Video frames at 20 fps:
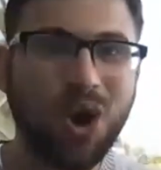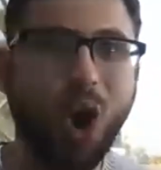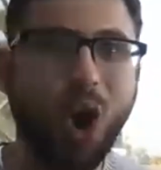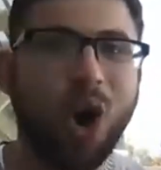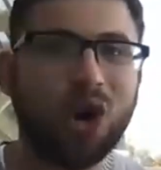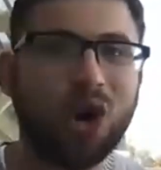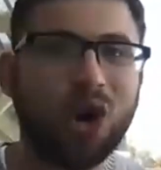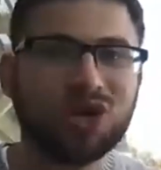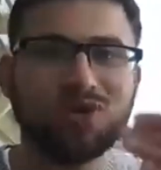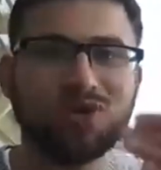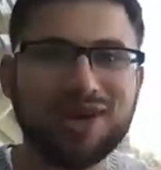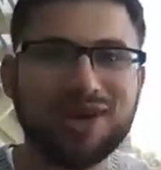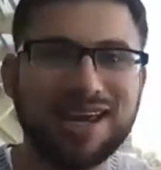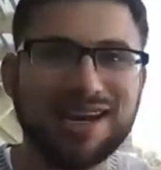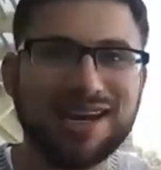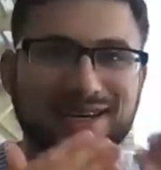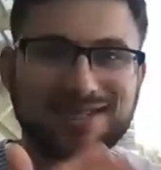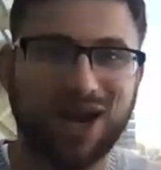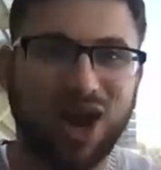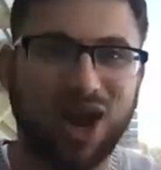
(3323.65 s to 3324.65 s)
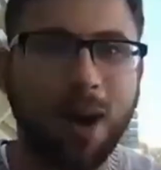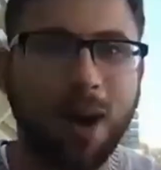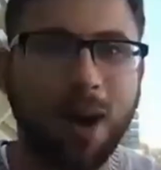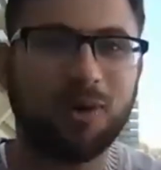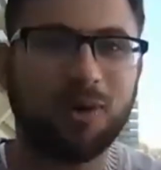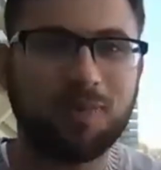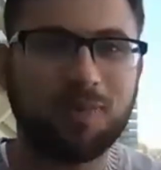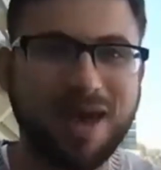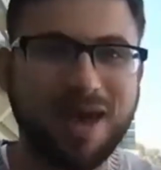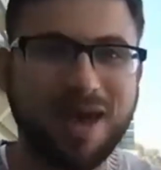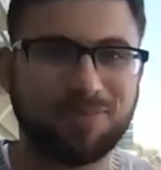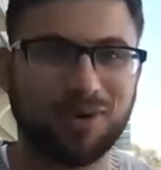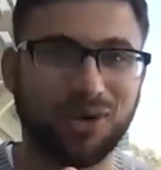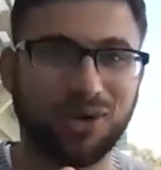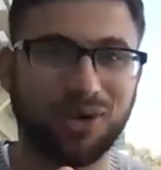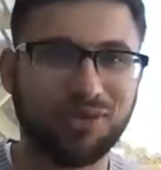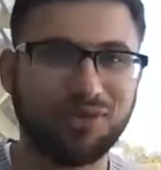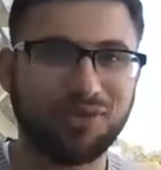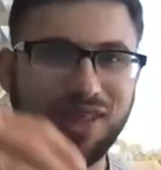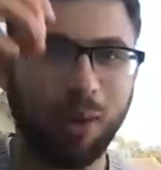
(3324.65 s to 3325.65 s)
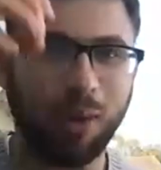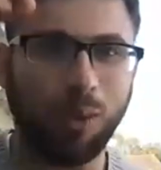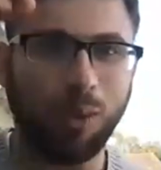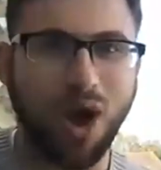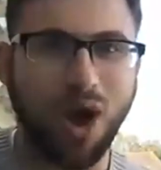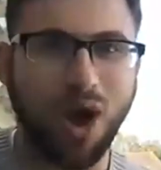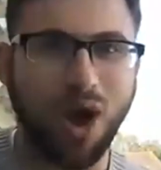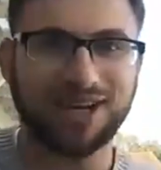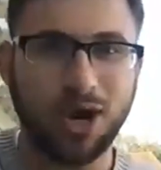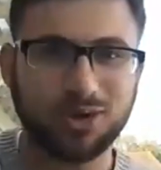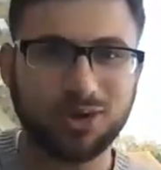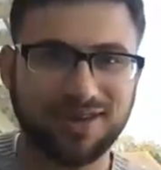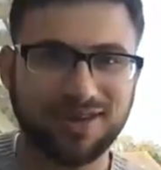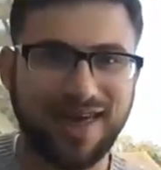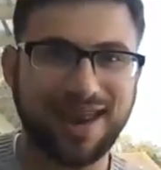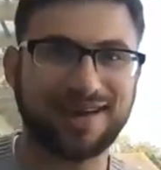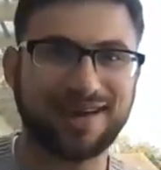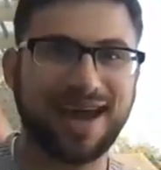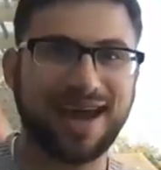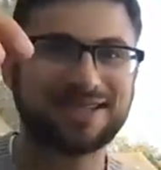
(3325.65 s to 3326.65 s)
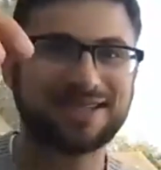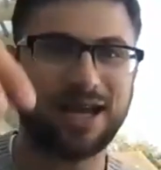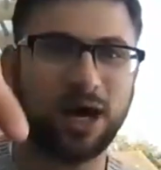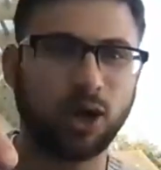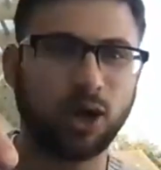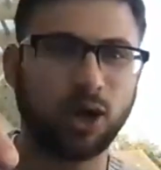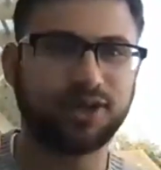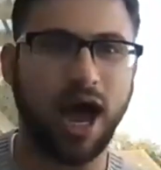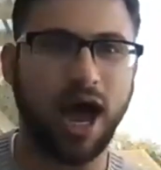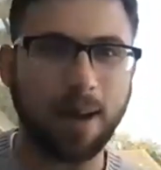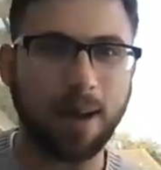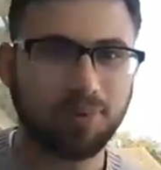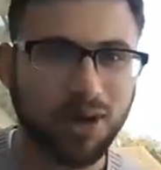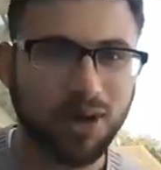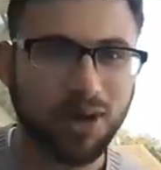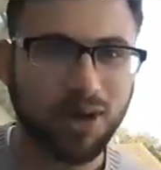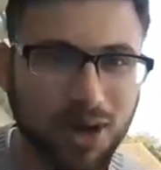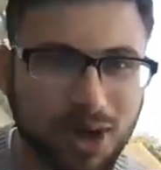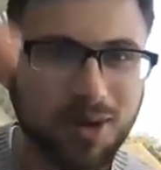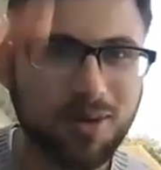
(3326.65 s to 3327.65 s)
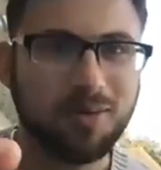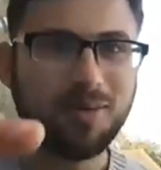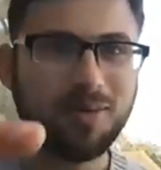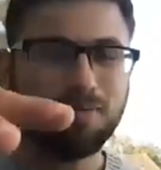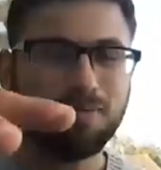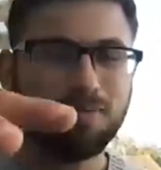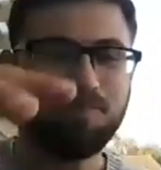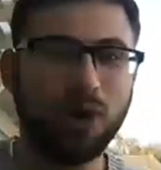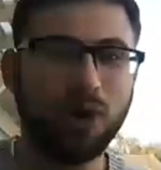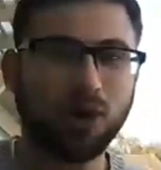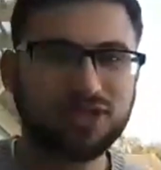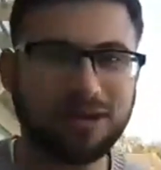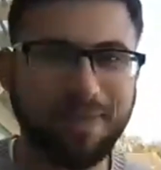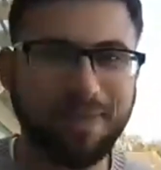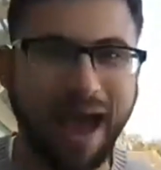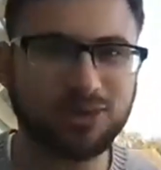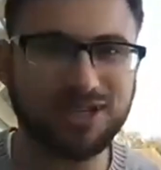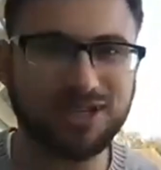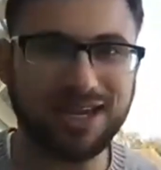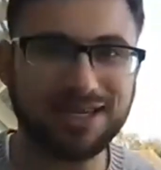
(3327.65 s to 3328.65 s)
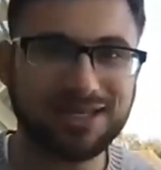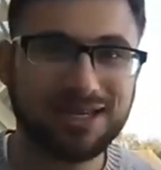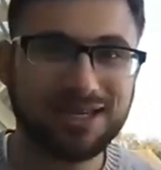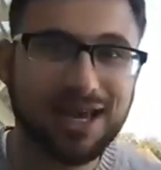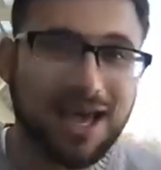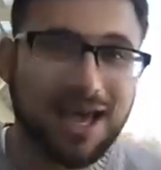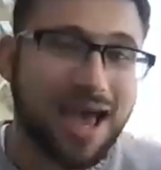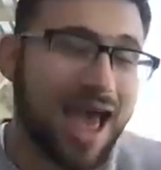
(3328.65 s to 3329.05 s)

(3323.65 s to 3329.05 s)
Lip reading: All you need is a couple people that want to go to that next hilltop, build some houses.